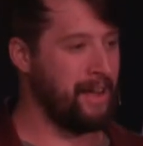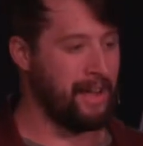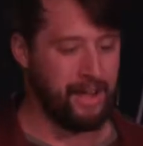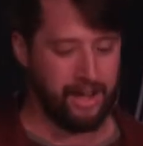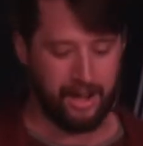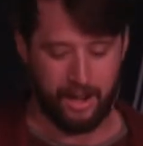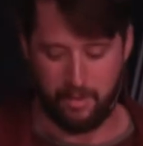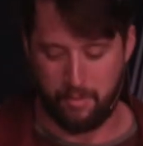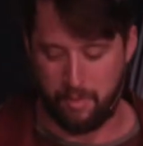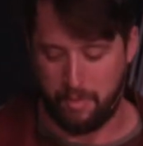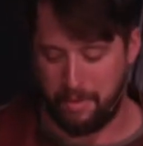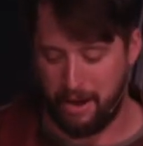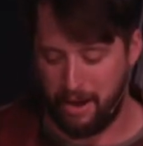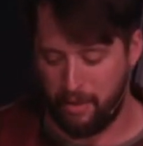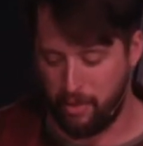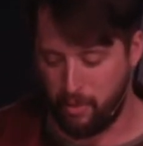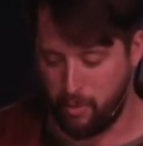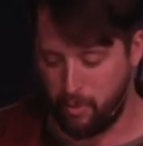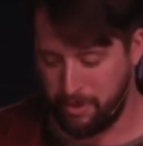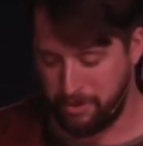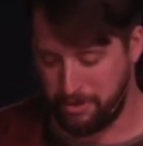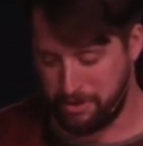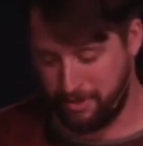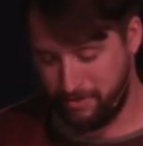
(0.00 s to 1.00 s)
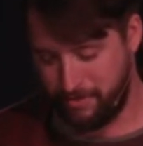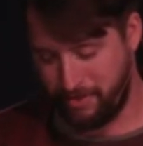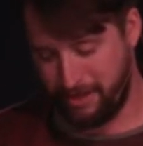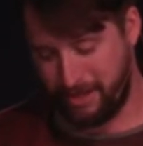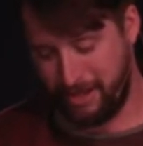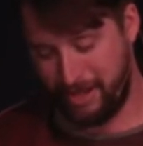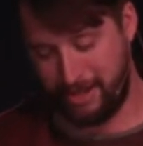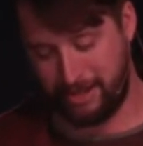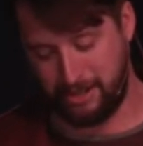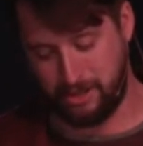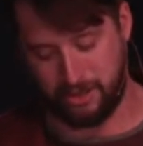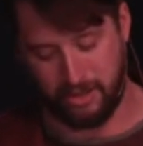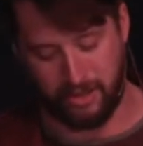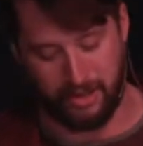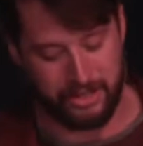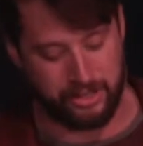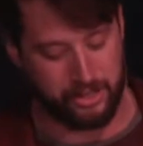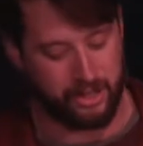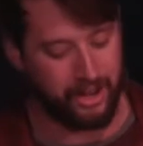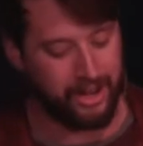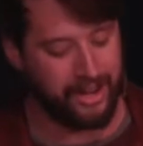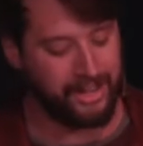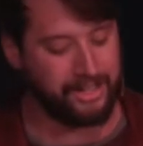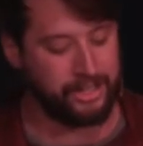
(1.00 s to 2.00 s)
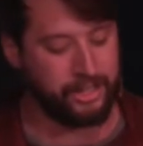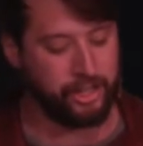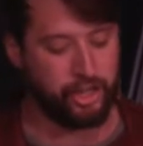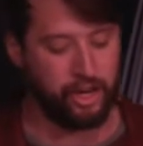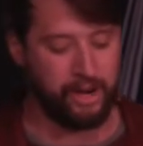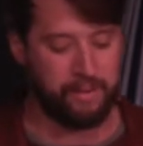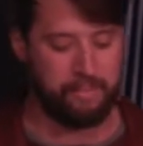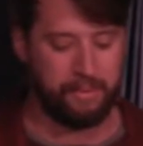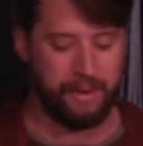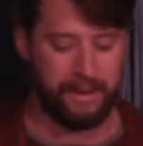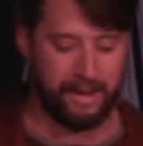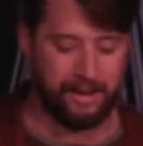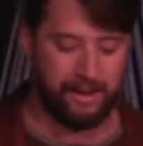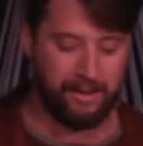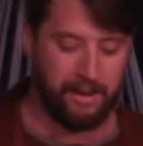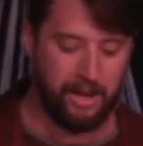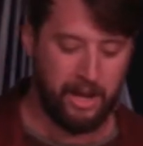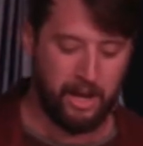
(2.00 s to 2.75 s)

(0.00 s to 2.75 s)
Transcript: about the wonder of the King. So let's go ahead and jump in.